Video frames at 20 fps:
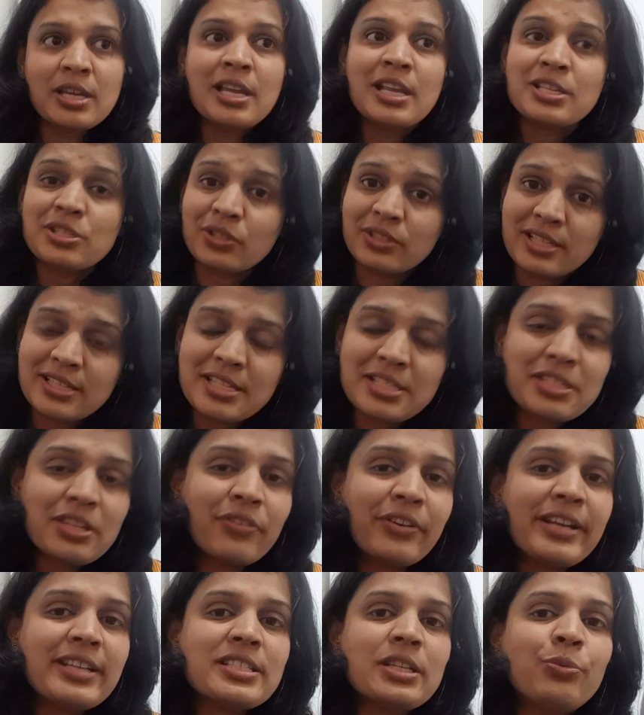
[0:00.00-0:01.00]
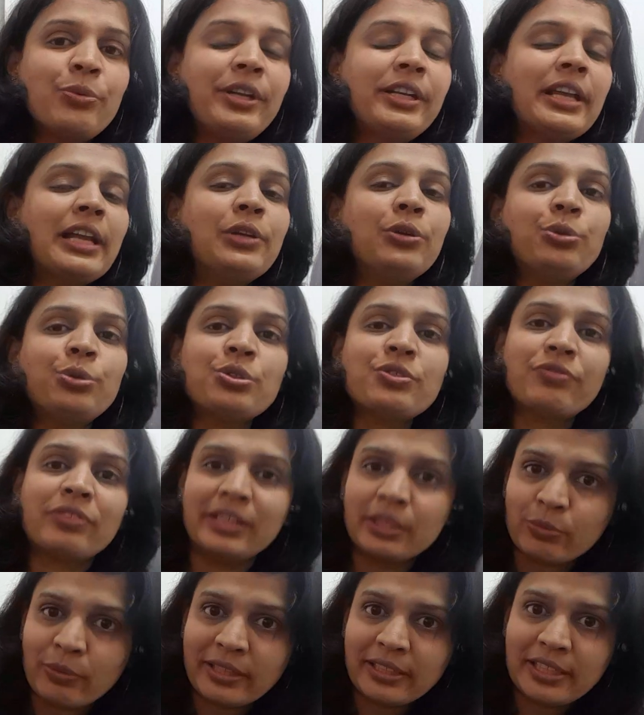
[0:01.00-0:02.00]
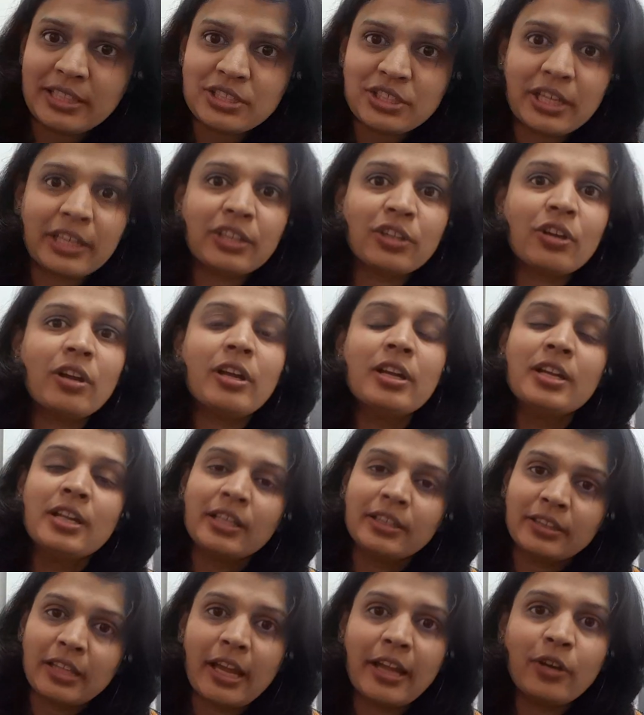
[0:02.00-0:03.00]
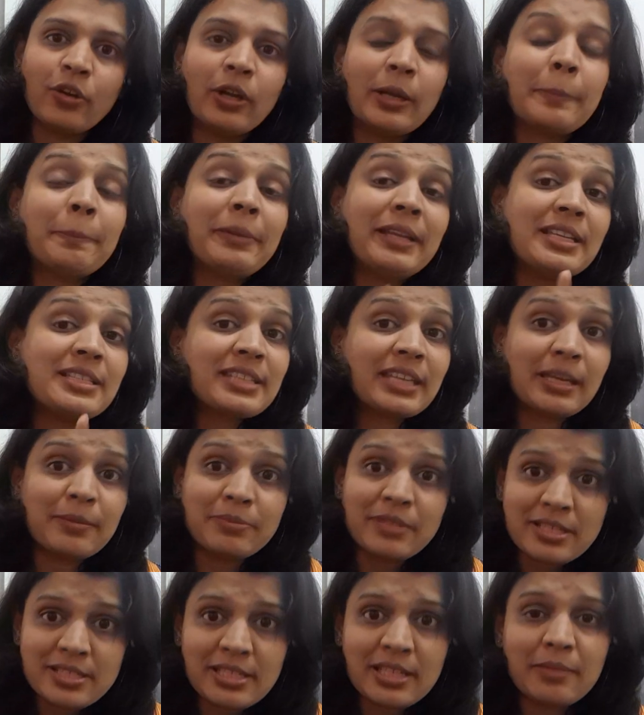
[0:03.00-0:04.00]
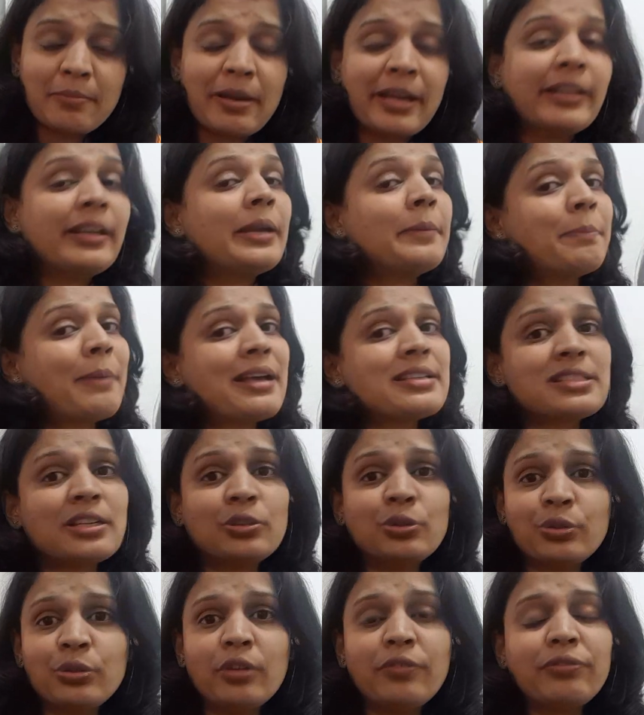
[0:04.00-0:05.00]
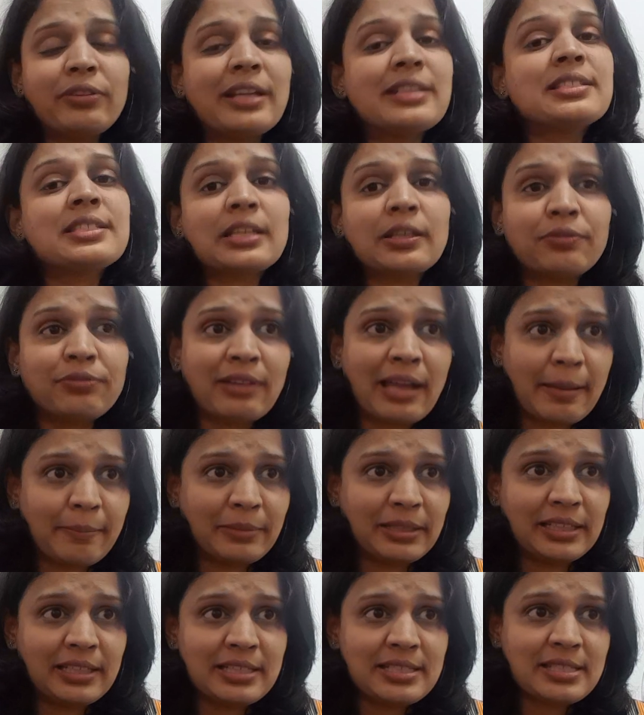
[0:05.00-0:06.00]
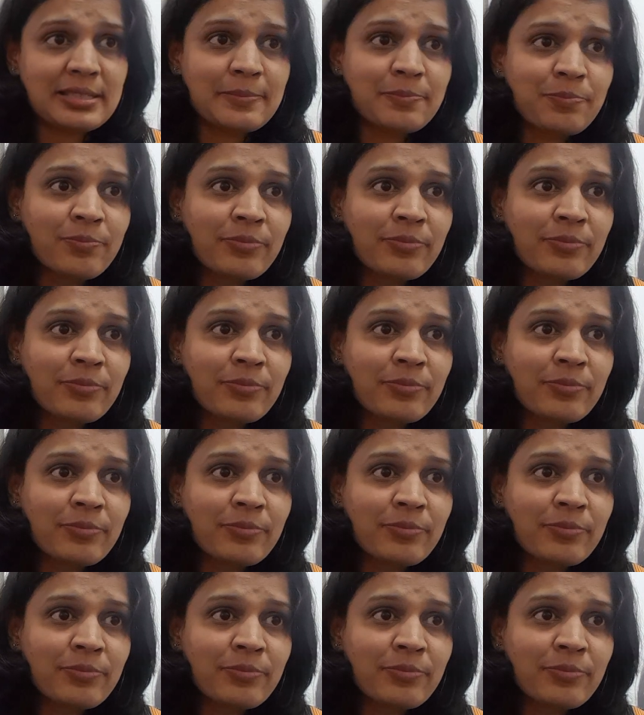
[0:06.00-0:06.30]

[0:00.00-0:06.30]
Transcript: So this is the reason we tell you to frequently check your thyroid. Please keep this in mind and pass on to your friends and families.